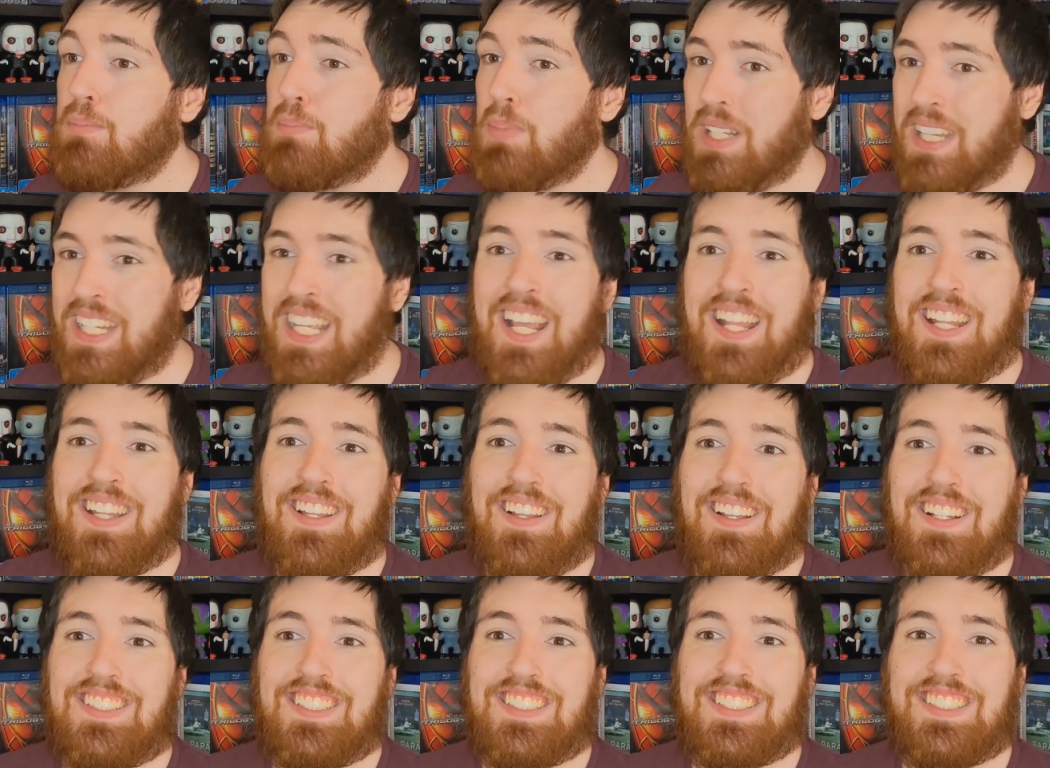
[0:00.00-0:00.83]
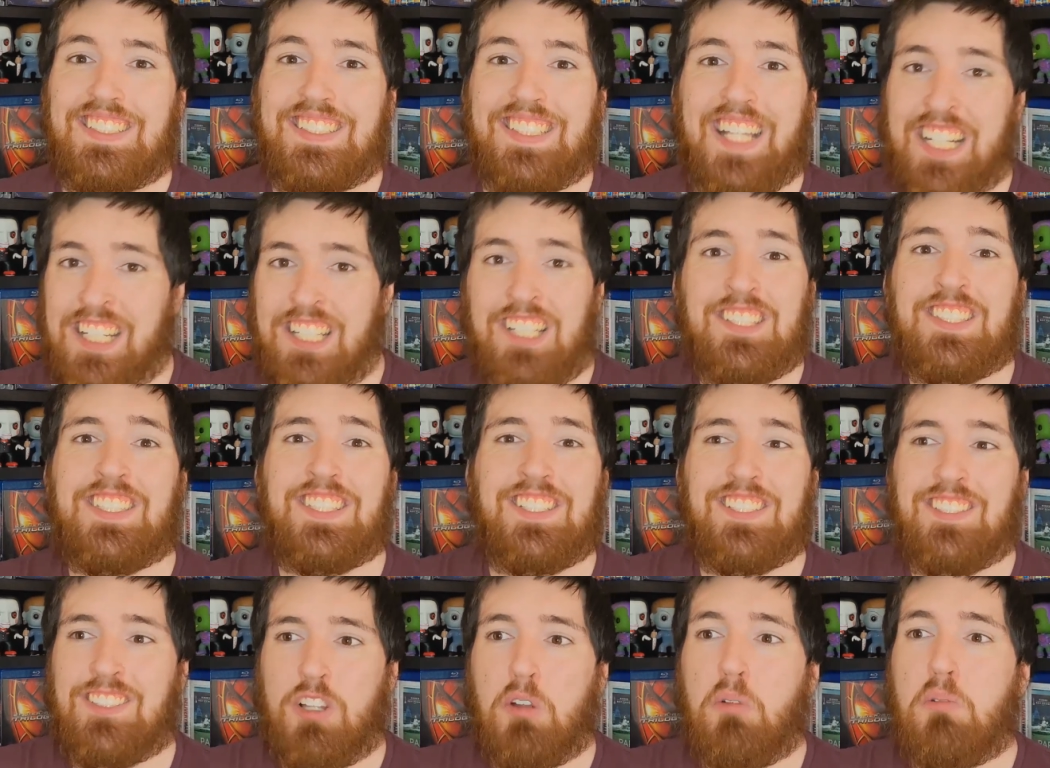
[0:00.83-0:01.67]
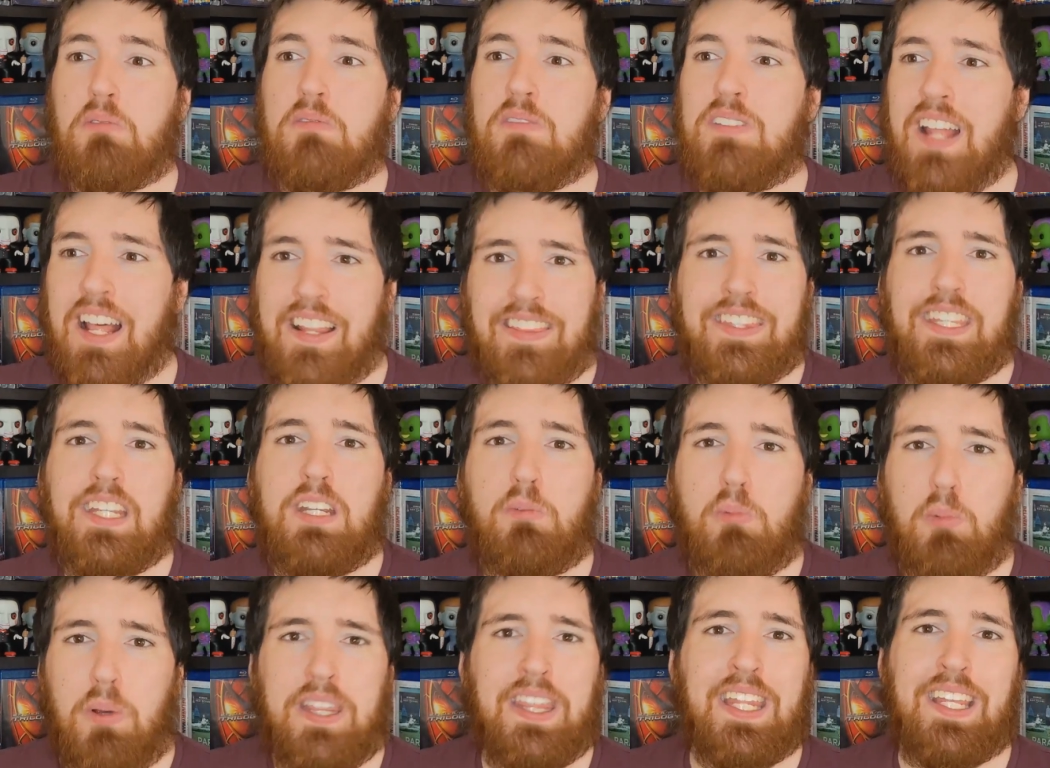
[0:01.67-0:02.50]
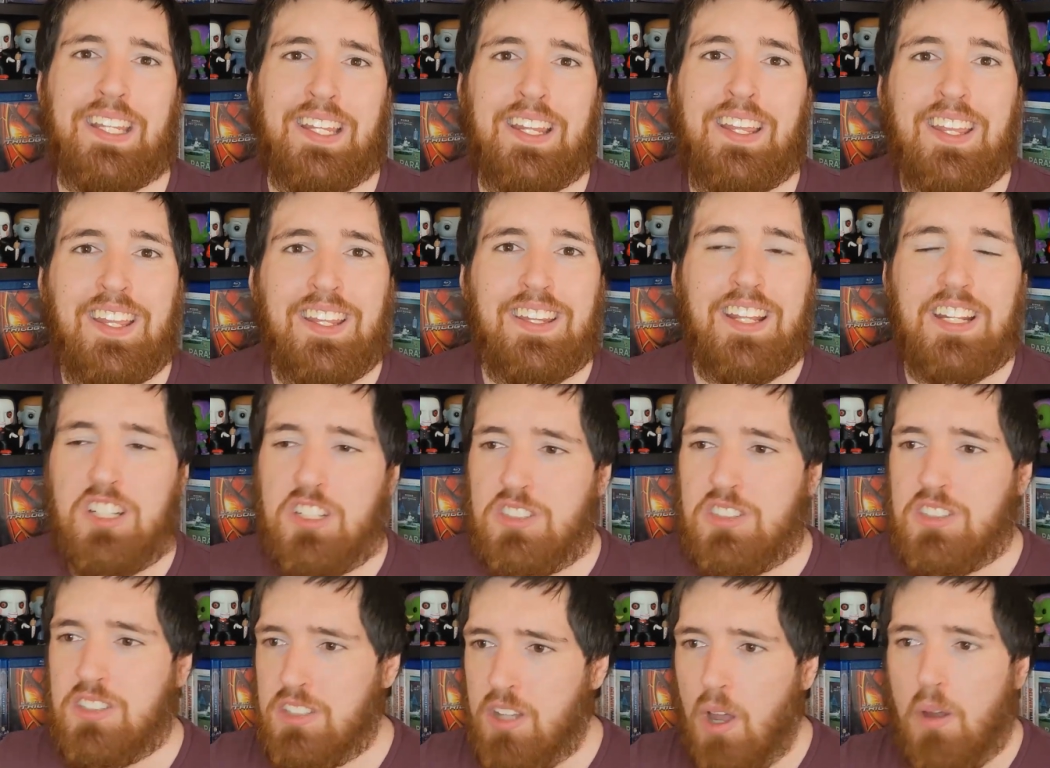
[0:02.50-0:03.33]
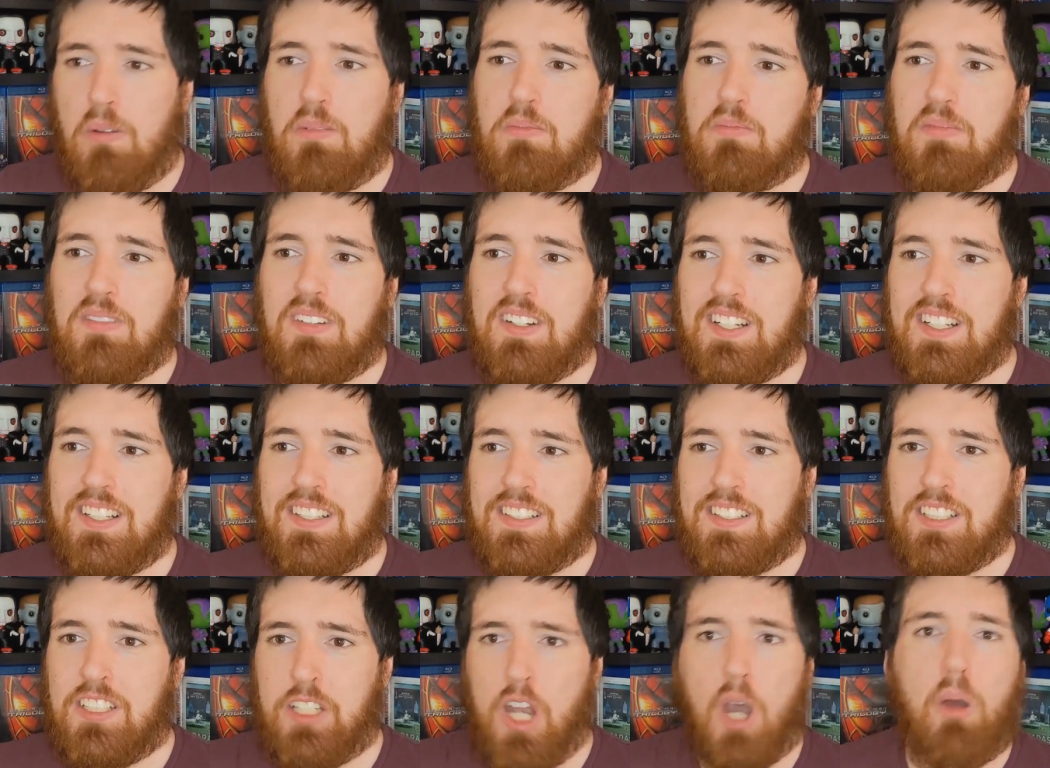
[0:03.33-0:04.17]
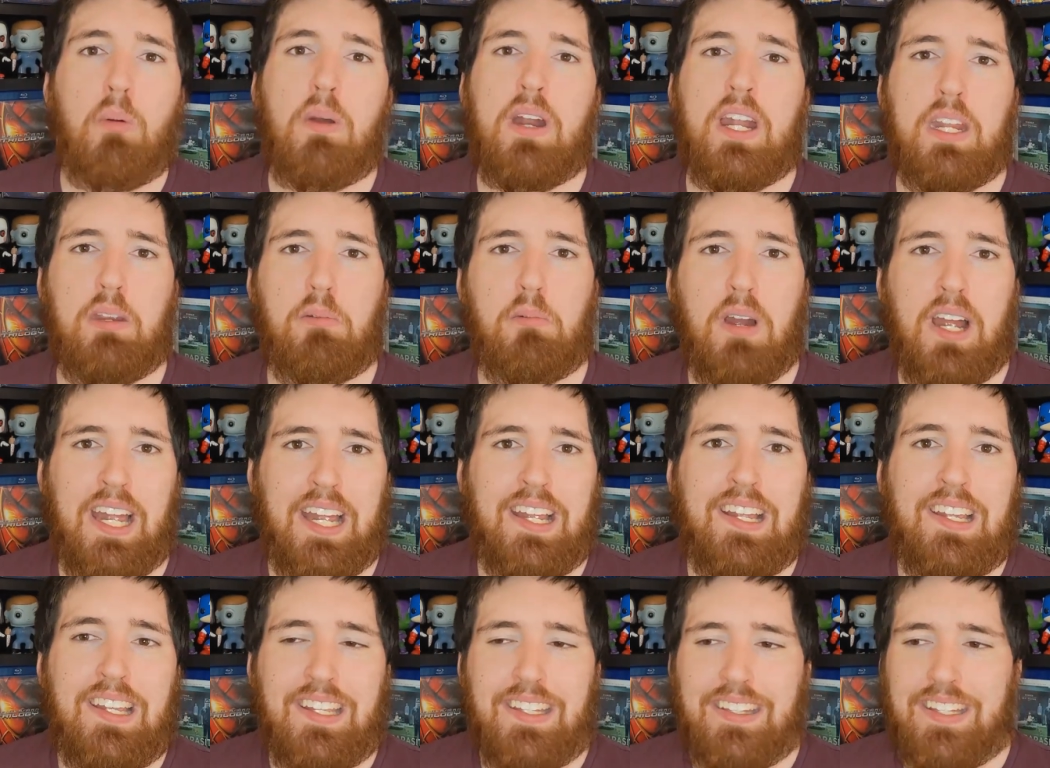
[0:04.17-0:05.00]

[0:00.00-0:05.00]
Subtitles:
But then they just do nothing with it. They just don't go anywhere.